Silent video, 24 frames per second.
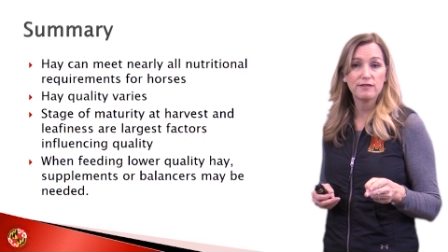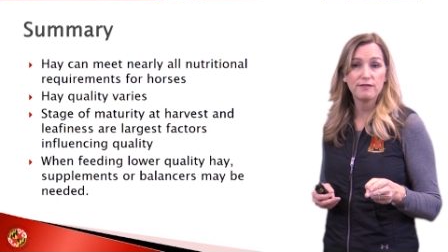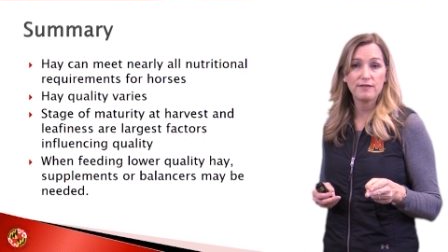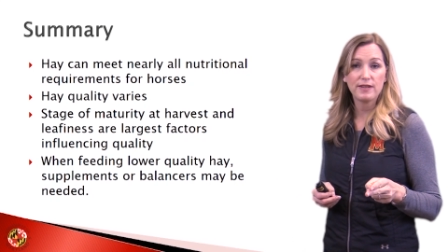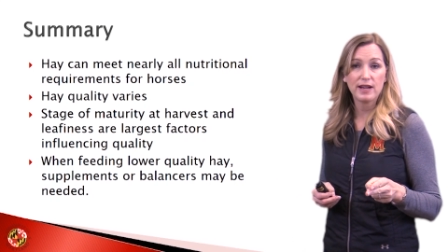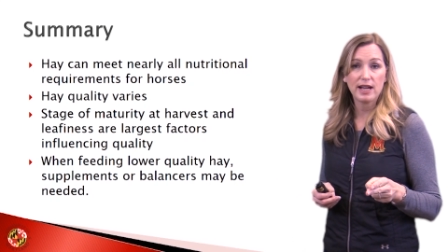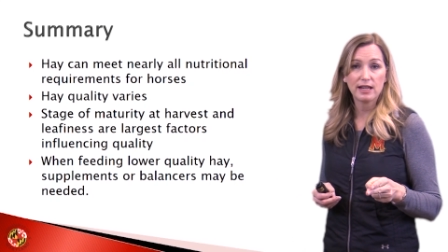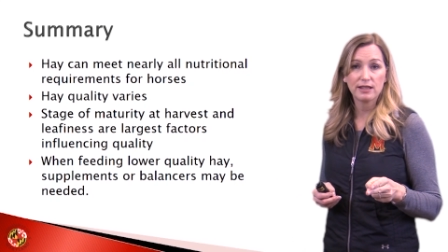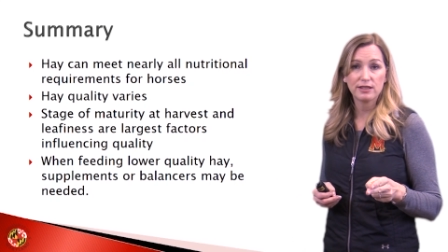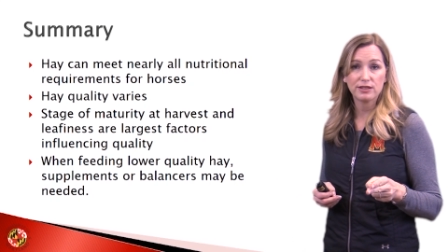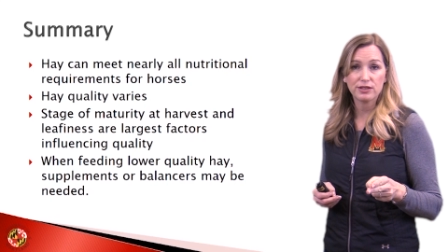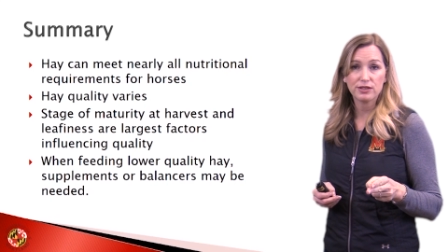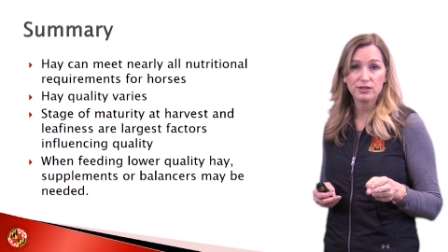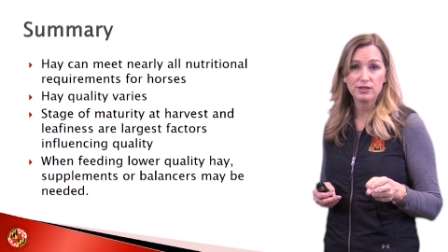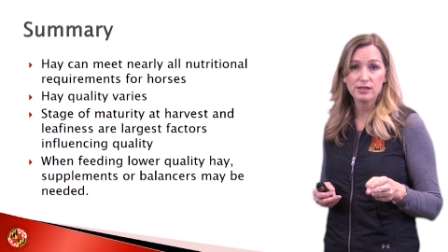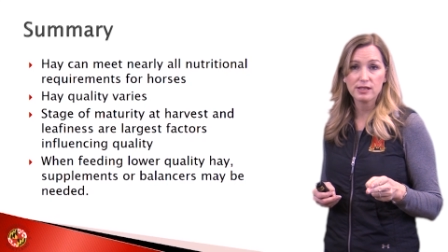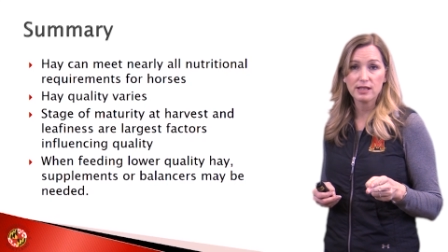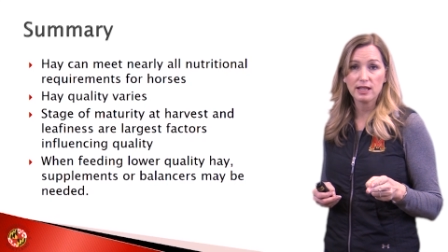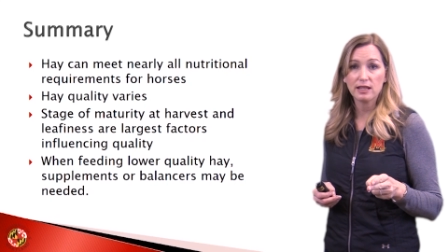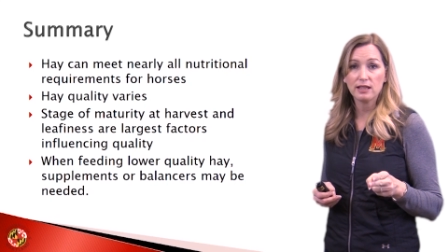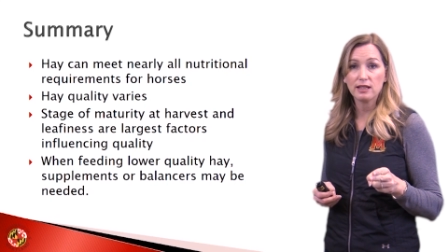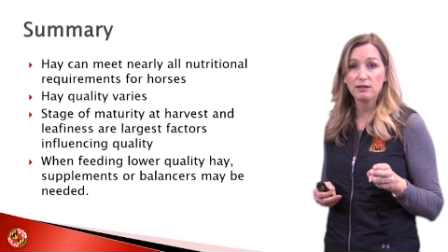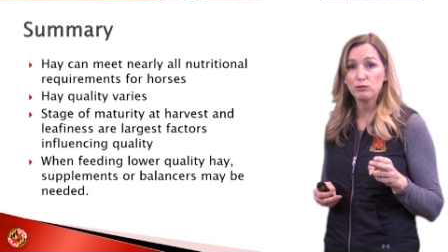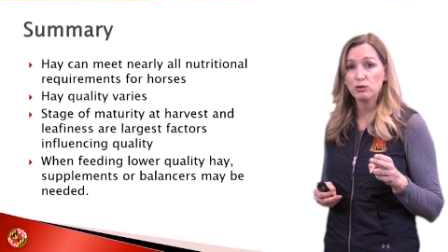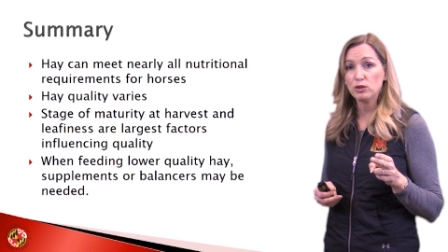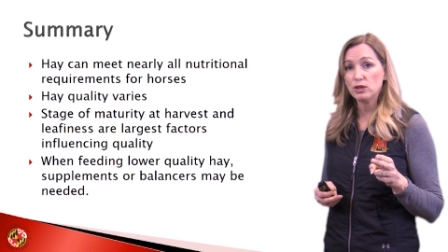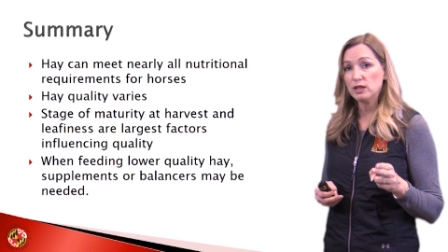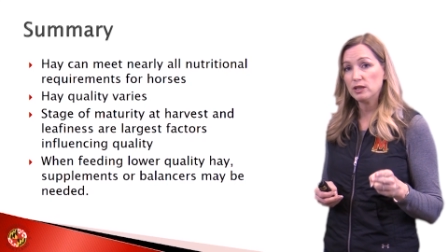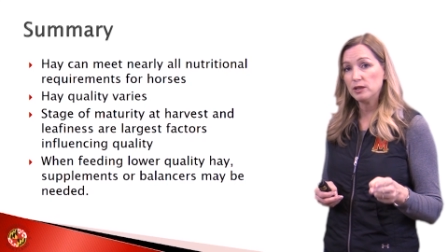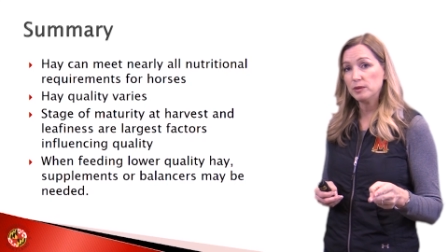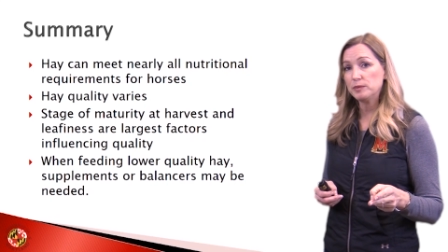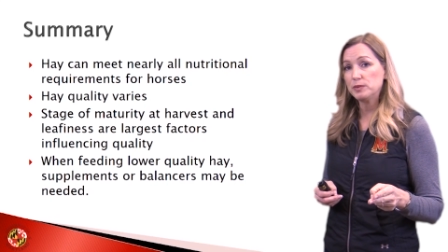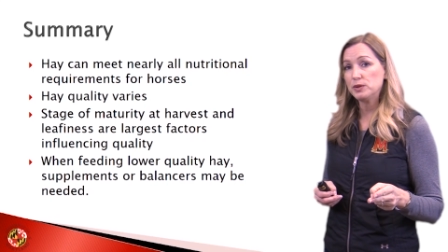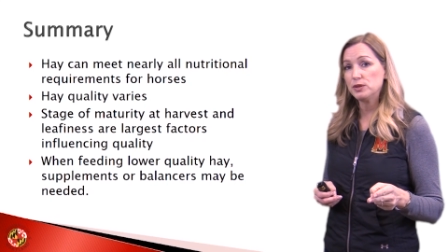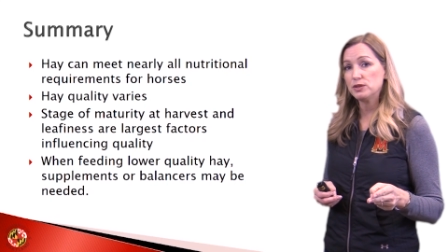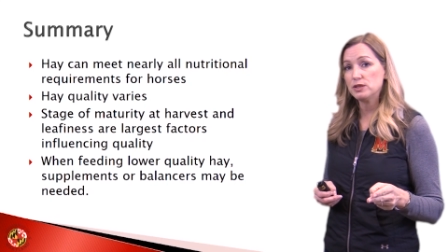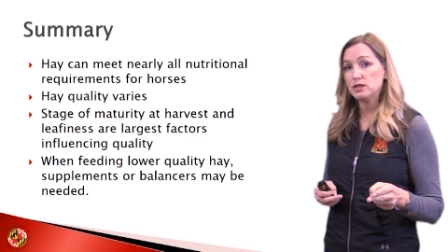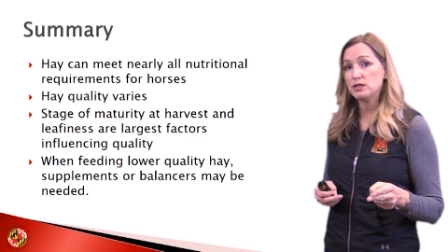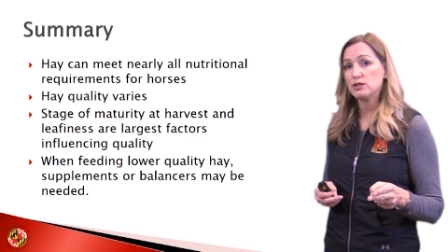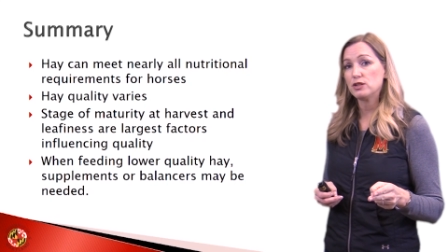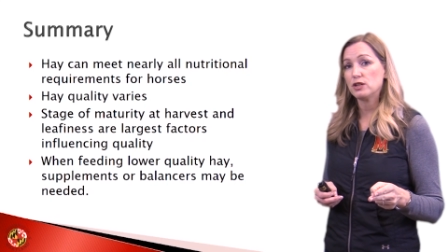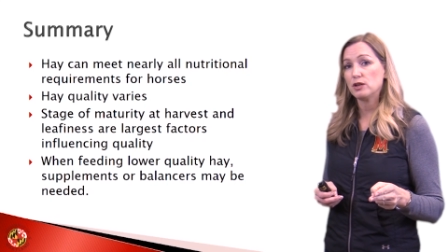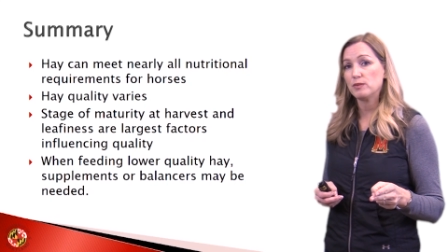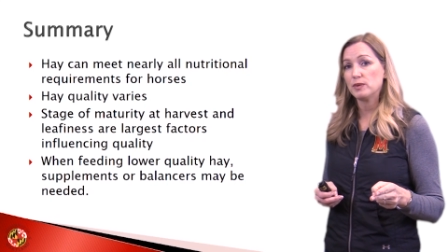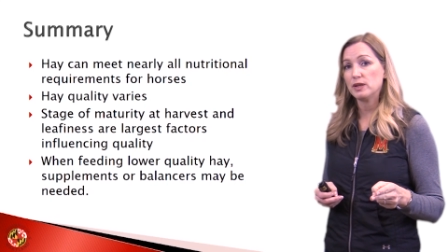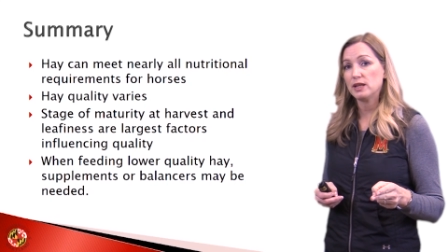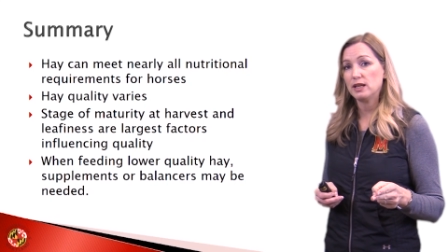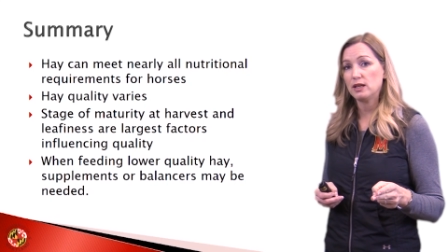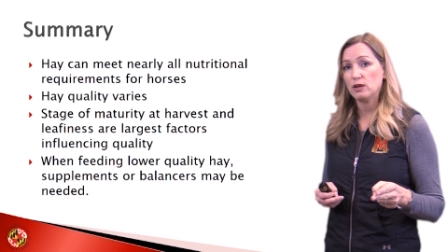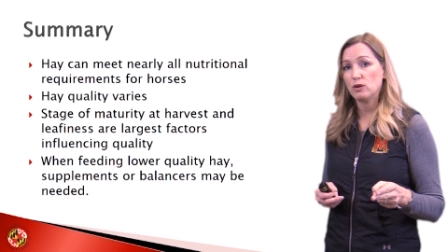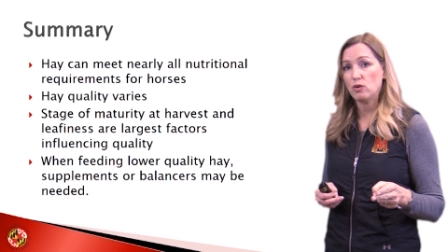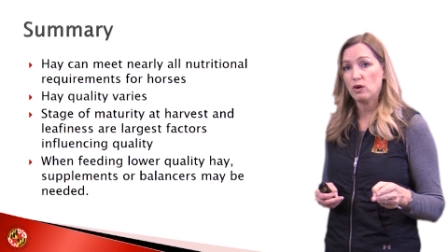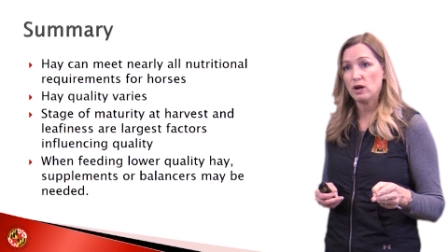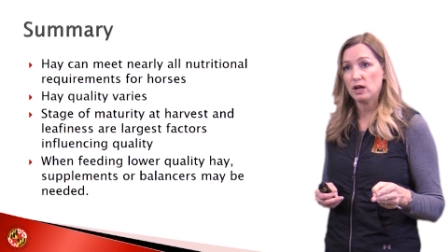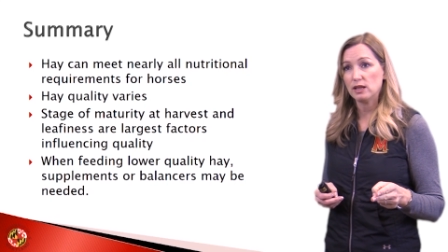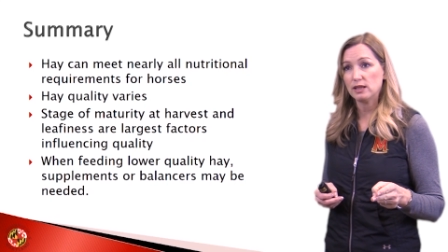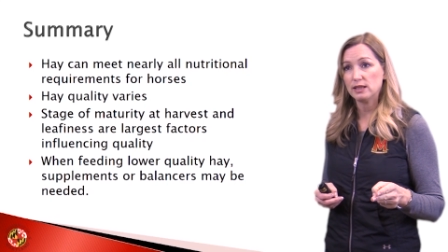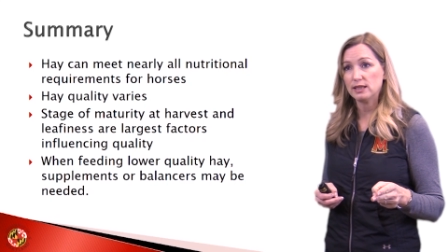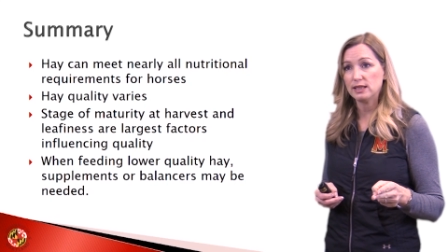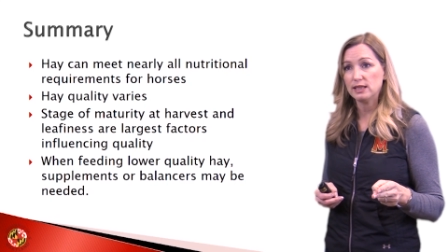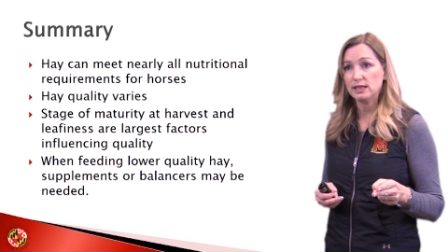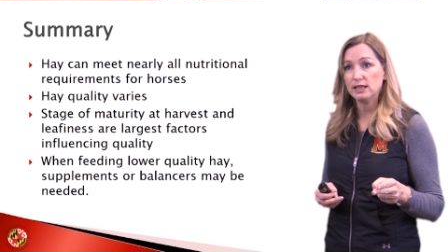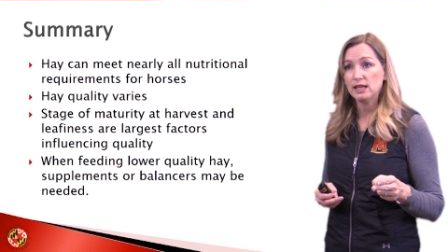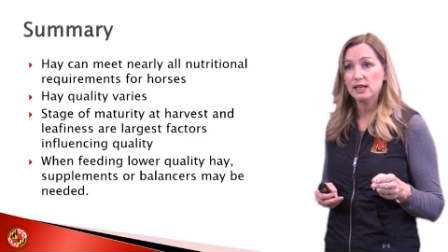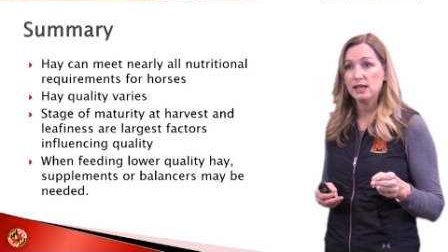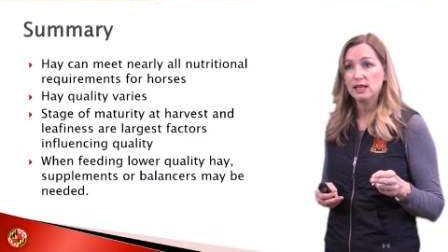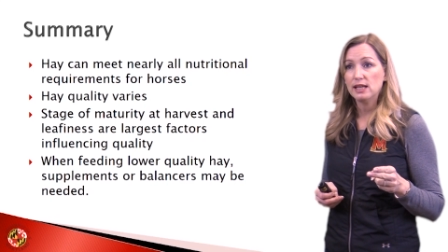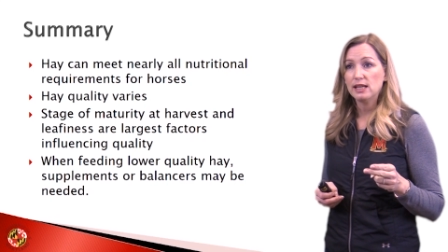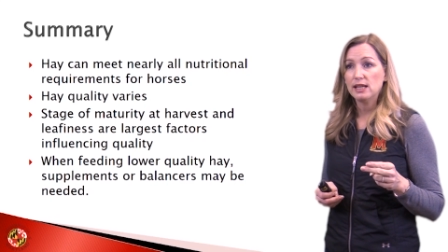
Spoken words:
factors that will help you determine hay quality.